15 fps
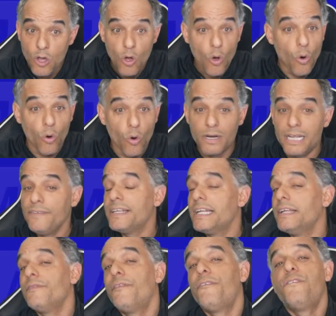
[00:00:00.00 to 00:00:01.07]
or even
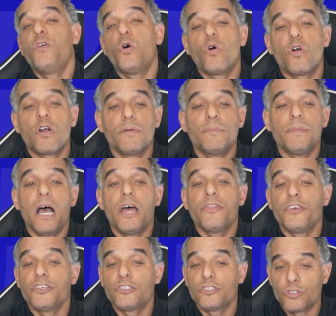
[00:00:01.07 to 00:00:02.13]
inform
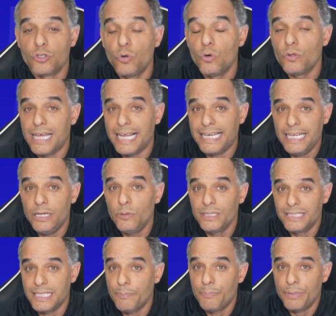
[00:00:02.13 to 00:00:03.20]
the school that he was
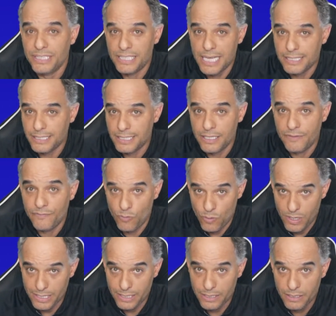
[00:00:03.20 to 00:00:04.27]
in possession of
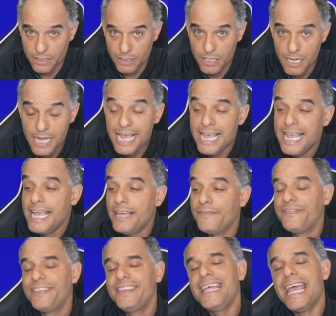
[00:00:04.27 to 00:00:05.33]
one.
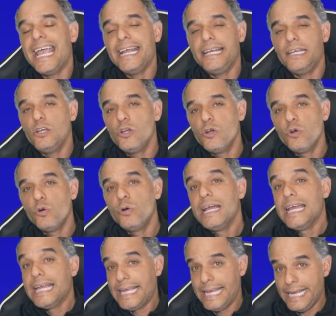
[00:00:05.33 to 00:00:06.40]
If they knew
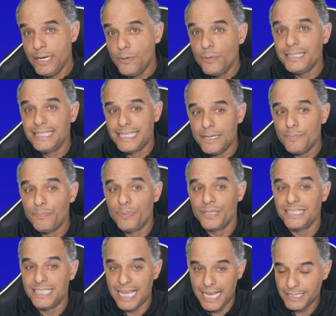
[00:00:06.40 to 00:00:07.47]
he was in
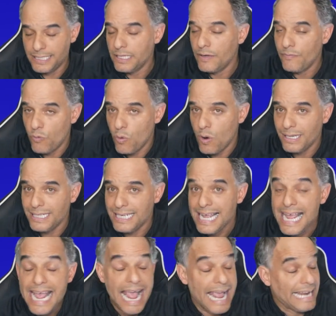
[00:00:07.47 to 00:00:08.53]
possession of one
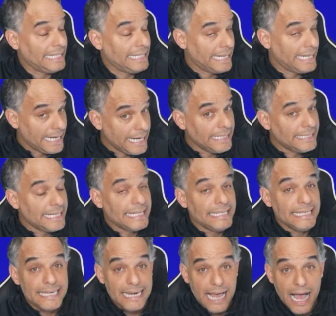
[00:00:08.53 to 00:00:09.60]
and they did
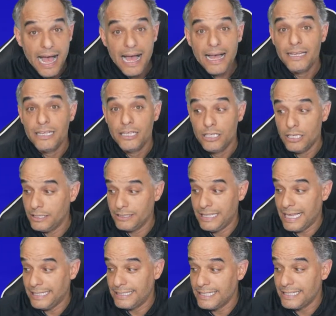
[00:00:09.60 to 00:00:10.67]

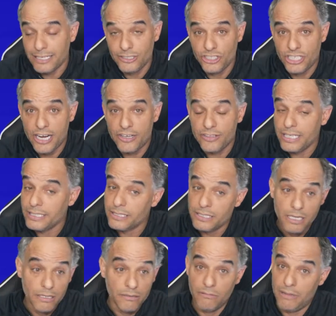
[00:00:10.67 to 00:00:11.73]
not share this,
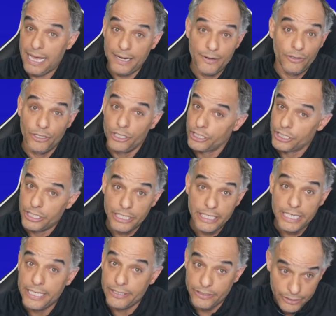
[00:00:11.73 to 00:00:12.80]
that don't look good
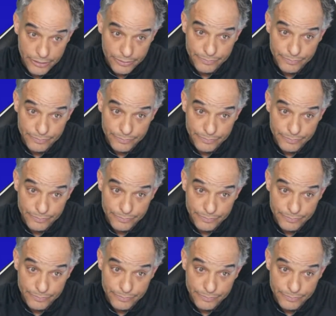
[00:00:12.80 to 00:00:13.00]
either.